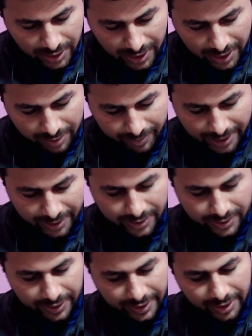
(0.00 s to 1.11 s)
r
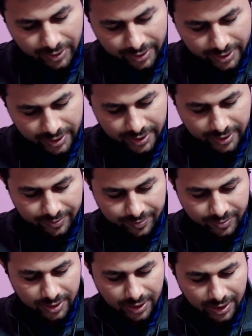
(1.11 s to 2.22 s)
minus a cos theta,
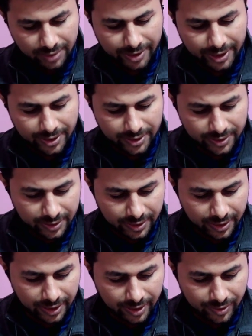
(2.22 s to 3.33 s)
r minus
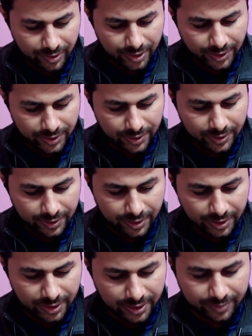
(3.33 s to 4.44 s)
a cos
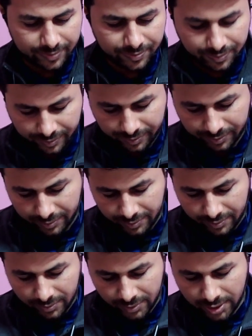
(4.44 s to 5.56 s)
theta.
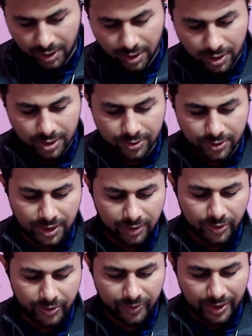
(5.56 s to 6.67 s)
So see
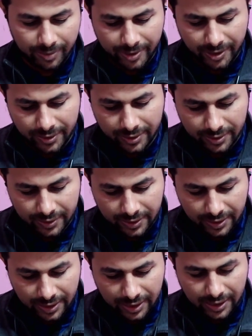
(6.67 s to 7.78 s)
what will happen.
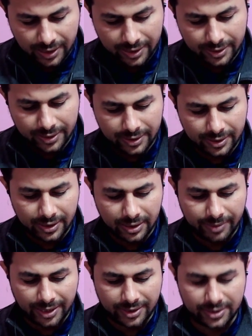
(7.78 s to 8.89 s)
R
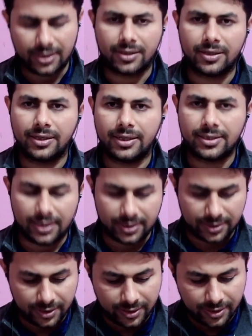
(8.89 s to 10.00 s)
and minus r gets
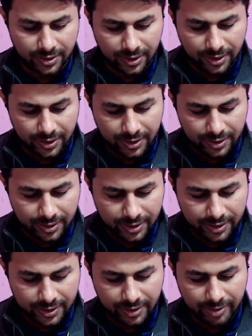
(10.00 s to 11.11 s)
cancelled.
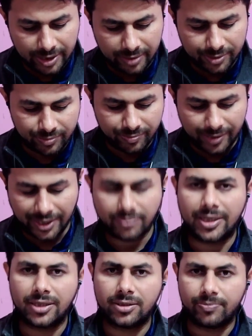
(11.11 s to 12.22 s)
This thing becomes
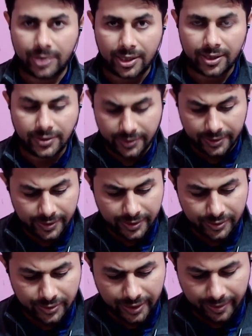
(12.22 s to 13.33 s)
minus minus plus.
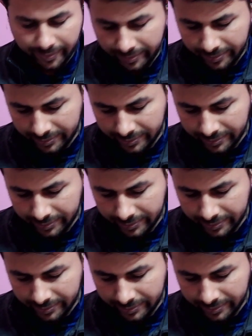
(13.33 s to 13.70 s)
Okay.